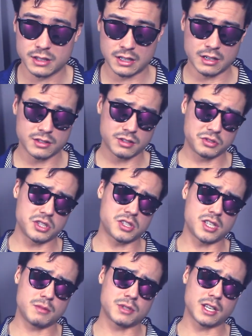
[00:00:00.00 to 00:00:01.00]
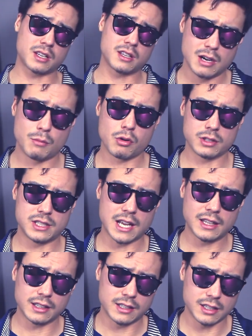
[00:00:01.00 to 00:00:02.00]
It also just seems like a more
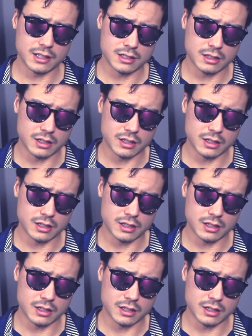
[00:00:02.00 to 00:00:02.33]
delicate